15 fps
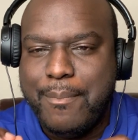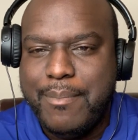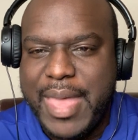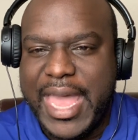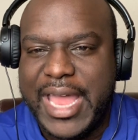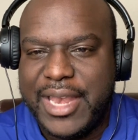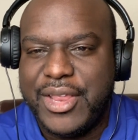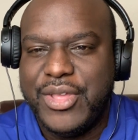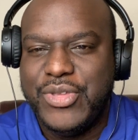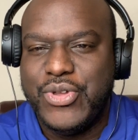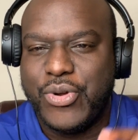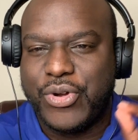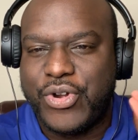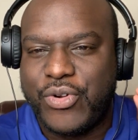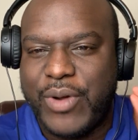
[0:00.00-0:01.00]
met
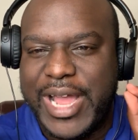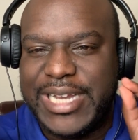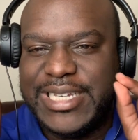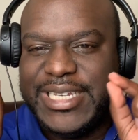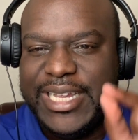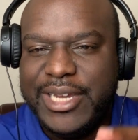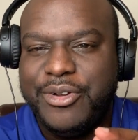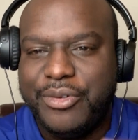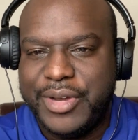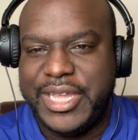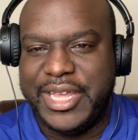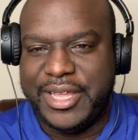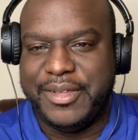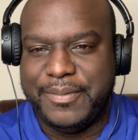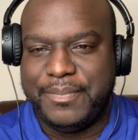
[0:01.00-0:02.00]
your
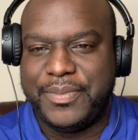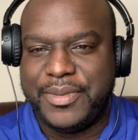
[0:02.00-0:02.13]
criteria,